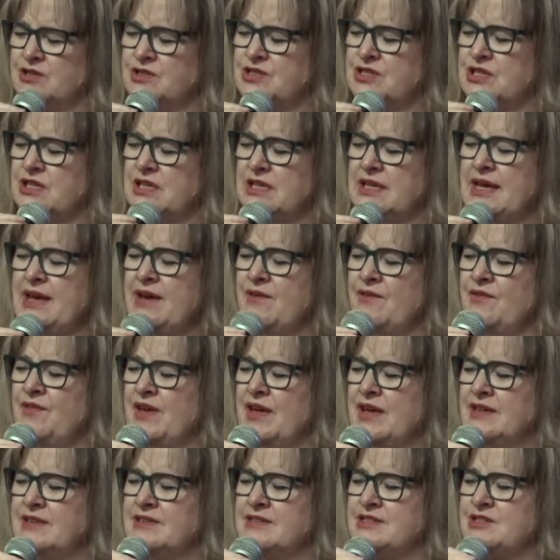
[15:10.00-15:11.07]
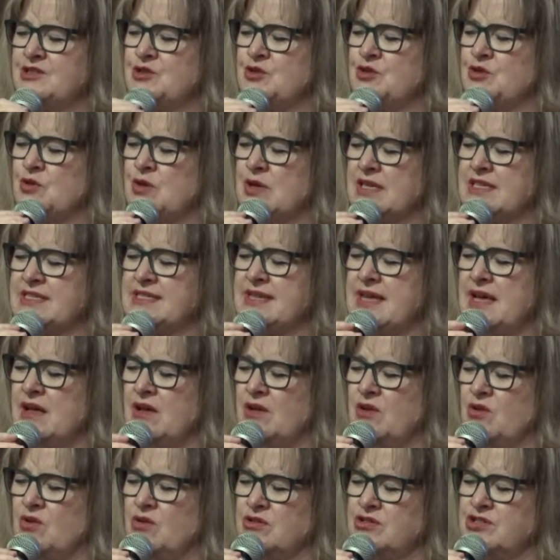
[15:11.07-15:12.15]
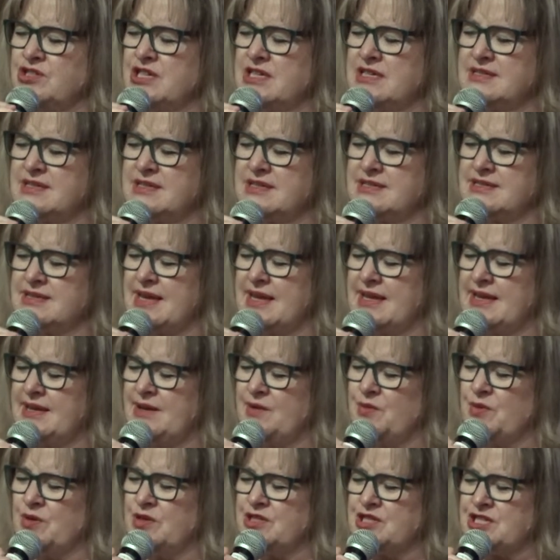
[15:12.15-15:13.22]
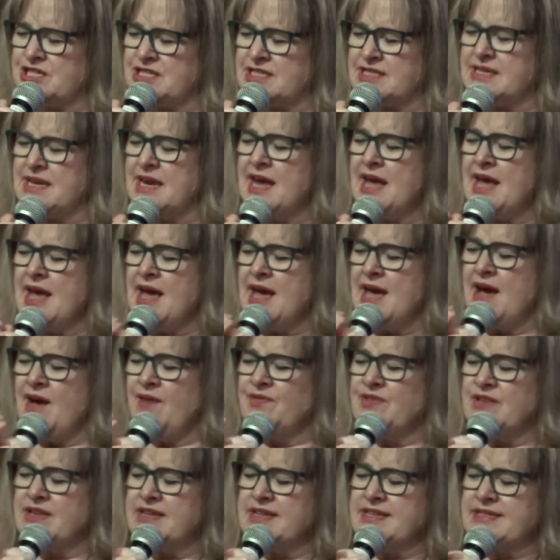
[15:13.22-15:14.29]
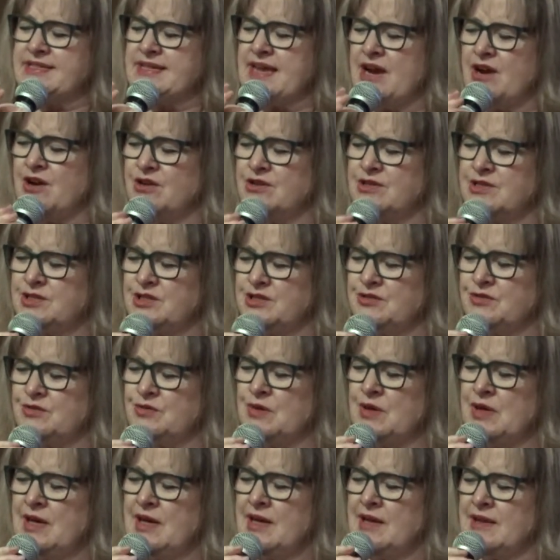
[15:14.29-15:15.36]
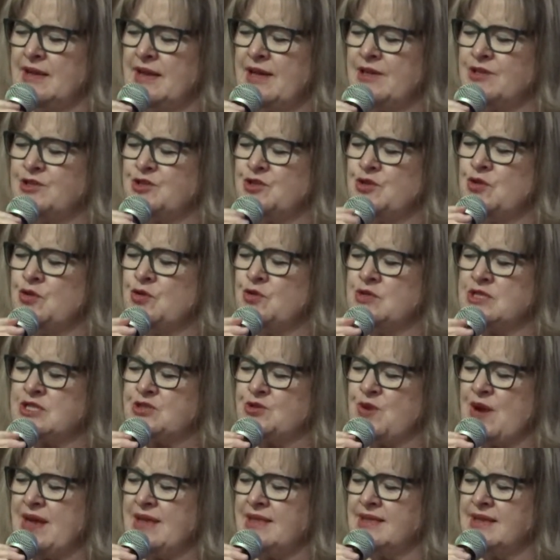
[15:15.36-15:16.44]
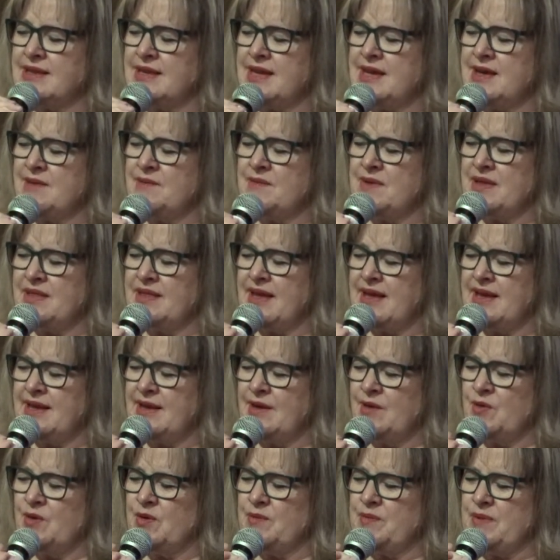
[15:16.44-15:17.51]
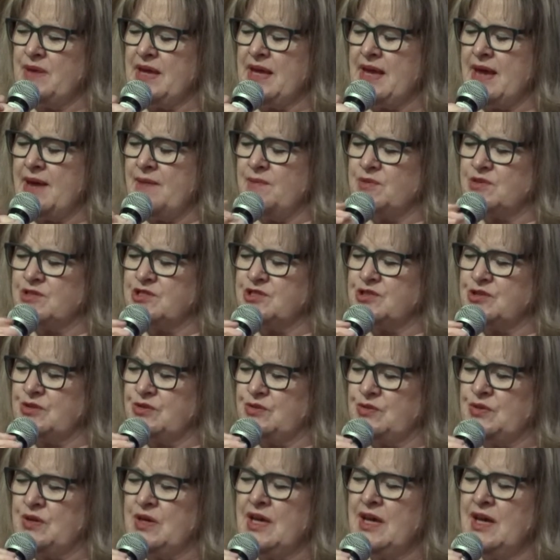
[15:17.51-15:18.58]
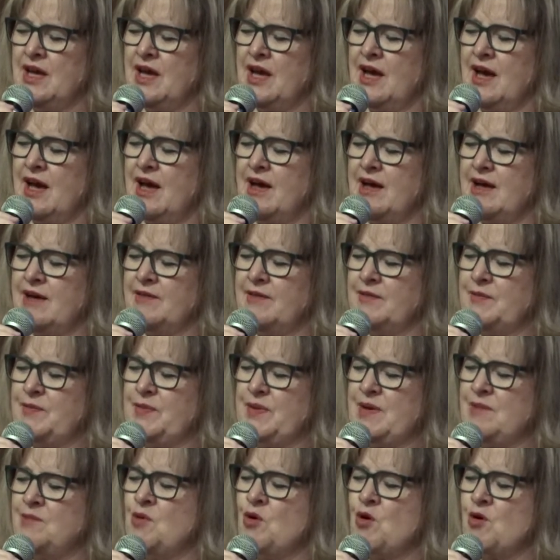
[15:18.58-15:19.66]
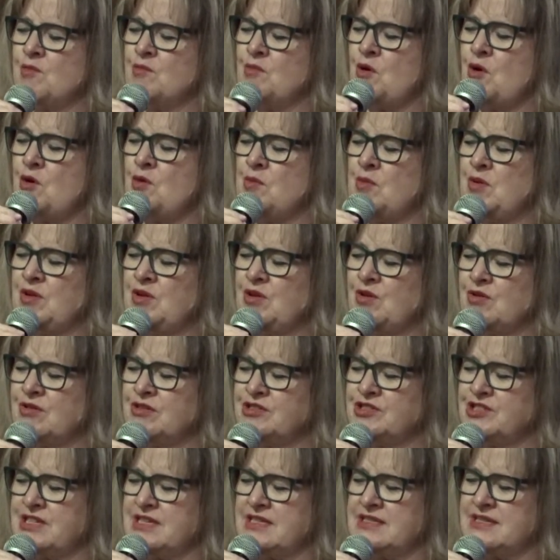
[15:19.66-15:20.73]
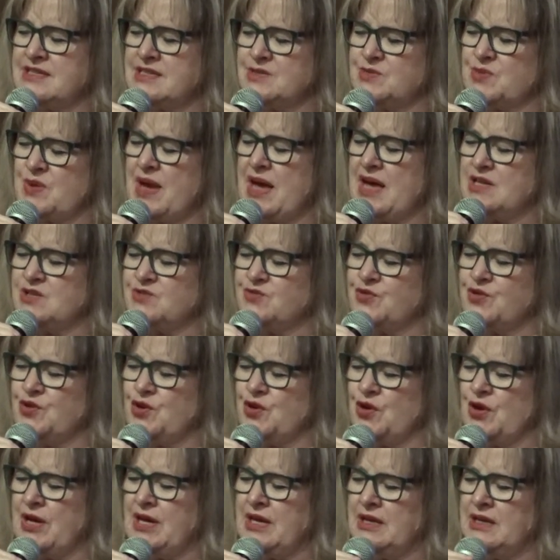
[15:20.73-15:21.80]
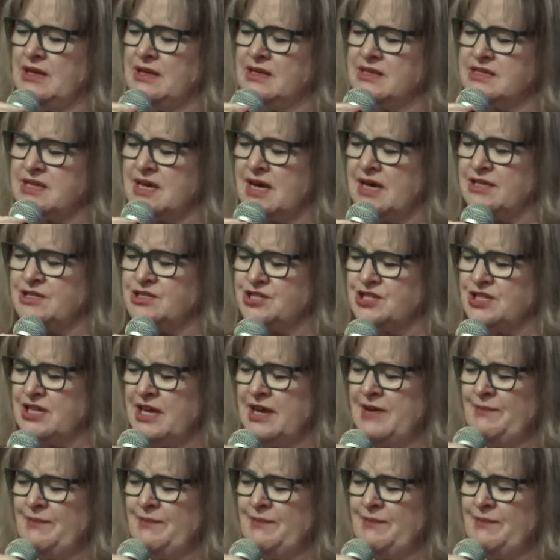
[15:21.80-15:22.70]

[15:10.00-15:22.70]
to live and to excel, Lord Jesus, that he would just have the desire to let you strengthen him and that he would be able to uh, be more mobile, Lord Jesus. We ask for your healing touch.